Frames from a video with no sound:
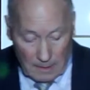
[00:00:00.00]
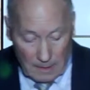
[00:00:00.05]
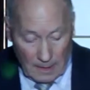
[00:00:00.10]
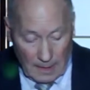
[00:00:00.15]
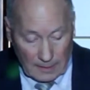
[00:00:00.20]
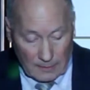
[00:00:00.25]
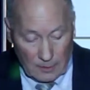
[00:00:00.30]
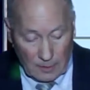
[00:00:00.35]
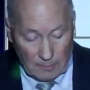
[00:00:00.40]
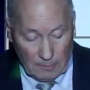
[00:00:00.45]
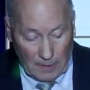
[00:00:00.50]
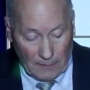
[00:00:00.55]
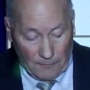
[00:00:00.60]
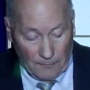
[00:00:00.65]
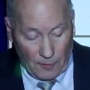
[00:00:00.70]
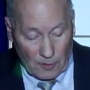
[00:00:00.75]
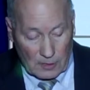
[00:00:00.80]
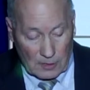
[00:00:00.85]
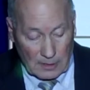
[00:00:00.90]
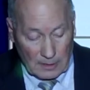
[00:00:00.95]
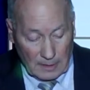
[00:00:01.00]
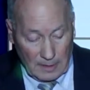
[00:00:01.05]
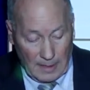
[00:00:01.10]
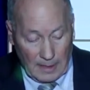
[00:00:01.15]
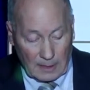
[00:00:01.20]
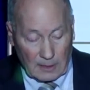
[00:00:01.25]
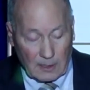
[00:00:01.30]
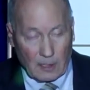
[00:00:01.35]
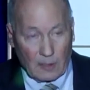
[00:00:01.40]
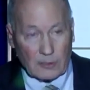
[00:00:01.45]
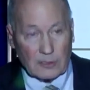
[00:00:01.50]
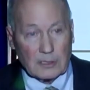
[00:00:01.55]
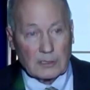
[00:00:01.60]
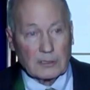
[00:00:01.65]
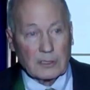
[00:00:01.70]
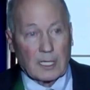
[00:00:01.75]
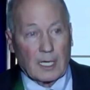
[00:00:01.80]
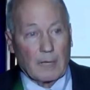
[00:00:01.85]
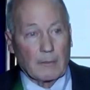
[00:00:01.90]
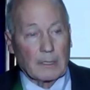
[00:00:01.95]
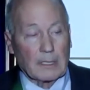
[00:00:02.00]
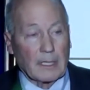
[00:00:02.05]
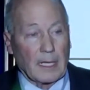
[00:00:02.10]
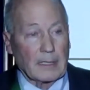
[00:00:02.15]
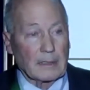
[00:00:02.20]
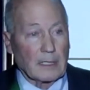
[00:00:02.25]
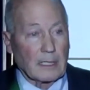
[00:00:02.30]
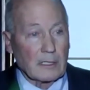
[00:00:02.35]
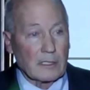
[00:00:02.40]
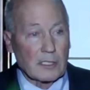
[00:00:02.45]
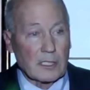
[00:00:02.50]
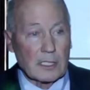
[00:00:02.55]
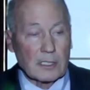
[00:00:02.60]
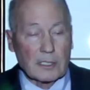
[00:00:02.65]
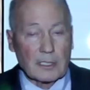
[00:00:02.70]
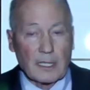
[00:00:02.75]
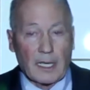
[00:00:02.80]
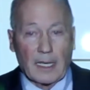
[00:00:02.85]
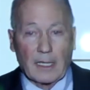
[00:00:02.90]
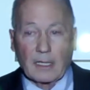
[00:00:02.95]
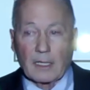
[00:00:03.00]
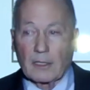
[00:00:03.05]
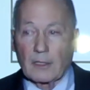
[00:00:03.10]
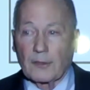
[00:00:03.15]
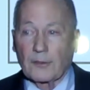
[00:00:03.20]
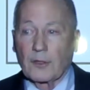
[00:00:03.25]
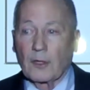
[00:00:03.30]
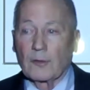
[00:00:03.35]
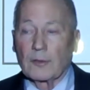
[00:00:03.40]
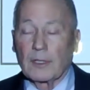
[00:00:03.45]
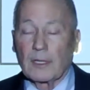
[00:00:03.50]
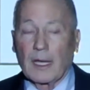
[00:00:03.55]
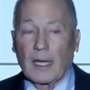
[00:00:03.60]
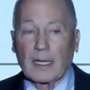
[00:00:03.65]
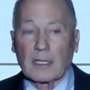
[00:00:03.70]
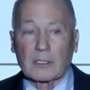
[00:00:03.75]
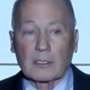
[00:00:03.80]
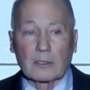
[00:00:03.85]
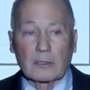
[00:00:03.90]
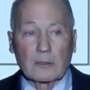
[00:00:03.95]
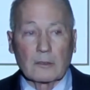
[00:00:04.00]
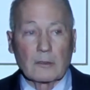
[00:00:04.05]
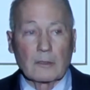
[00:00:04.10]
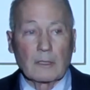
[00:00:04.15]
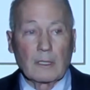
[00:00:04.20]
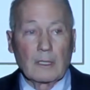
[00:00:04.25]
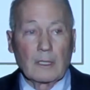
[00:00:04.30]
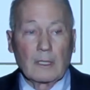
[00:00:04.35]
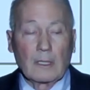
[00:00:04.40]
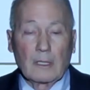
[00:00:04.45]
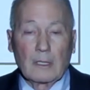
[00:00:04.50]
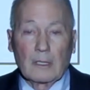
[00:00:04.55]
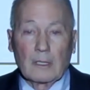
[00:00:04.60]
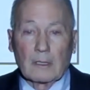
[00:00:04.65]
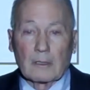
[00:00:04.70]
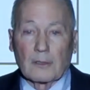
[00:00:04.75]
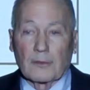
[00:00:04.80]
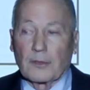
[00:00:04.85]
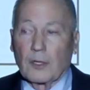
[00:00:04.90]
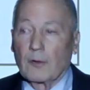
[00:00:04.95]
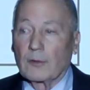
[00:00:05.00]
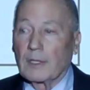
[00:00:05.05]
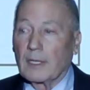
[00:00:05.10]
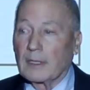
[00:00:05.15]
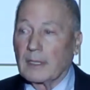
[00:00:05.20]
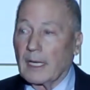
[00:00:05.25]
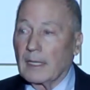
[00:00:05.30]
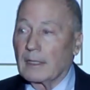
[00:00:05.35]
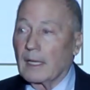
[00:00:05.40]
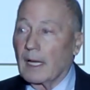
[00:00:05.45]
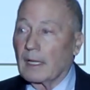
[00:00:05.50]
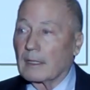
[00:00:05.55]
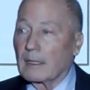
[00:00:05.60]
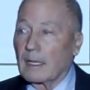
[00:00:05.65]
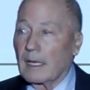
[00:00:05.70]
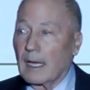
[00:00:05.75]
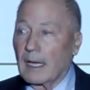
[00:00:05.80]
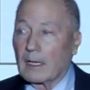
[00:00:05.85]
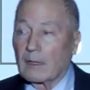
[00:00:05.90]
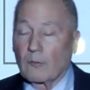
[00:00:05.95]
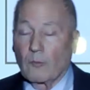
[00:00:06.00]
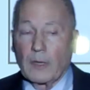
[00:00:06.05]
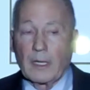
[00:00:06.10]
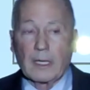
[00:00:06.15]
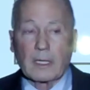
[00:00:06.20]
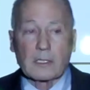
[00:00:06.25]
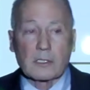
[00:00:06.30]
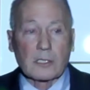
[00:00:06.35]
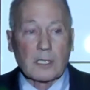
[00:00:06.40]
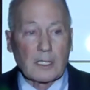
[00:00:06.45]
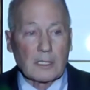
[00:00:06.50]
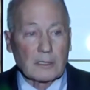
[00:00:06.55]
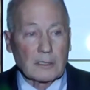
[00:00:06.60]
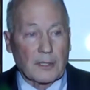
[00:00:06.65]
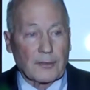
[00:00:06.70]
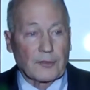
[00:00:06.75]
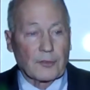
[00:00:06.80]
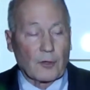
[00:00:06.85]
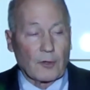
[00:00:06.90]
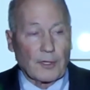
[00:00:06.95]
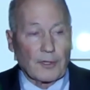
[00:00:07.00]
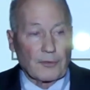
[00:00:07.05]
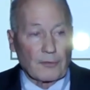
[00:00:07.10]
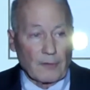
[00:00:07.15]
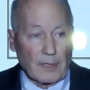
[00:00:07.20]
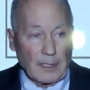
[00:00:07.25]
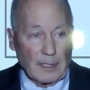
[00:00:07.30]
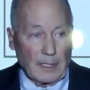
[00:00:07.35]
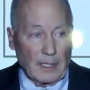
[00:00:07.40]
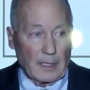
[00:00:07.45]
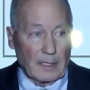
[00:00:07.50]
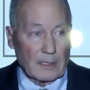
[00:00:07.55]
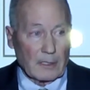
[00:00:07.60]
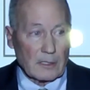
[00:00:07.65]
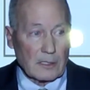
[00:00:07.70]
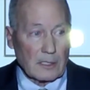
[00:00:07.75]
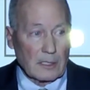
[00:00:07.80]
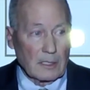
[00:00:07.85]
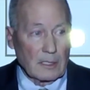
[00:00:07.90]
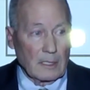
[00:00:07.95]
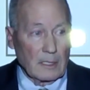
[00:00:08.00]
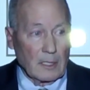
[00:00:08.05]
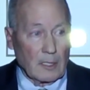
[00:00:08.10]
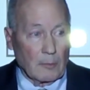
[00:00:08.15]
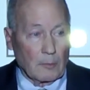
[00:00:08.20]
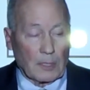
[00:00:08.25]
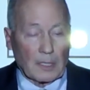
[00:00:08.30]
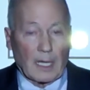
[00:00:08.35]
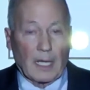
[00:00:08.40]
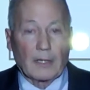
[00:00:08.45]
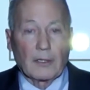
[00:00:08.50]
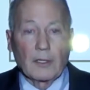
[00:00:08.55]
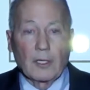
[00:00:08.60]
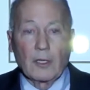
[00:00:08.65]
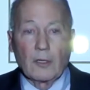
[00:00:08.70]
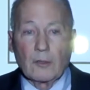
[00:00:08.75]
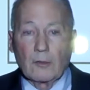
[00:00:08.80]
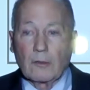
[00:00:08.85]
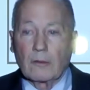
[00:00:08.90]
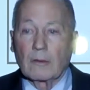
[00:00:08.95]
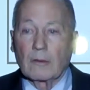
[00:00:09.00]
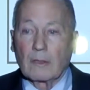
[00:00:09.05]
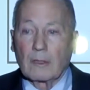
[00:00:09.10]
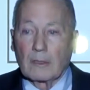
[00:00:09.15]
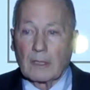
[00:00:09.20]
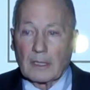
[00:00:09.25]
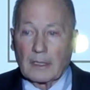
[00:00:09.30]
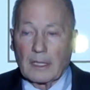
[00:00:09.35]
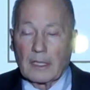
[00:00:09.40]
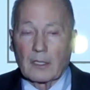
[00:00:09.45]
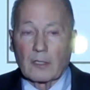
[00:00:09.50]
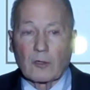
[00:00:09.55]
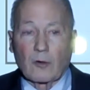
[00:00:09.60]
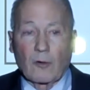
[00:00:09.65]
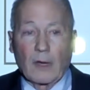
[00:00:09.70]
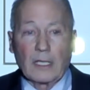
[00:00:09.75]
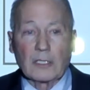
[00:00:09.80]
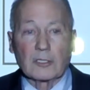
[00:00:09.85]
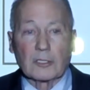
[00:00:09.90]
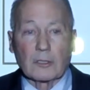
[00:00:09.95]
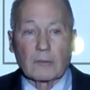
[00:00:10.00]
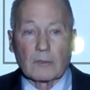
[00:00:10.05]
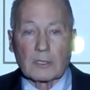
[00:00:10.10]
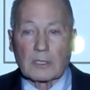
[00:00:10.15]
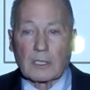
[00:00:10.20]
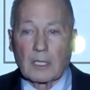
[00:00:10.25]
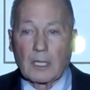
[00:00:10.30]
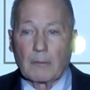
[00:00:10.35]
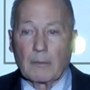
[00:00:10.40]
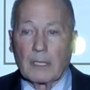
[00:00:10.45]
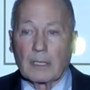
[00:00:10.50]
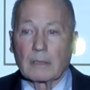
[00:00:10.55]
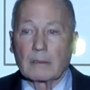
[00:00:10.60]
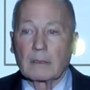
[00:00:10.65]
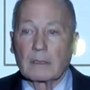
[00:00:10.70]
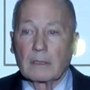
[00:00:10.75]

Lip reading: I took my first head coaching job in 1968 at Lithonia High School. Lithonia had not had a winning season in 33 years, but I knew that integration was coming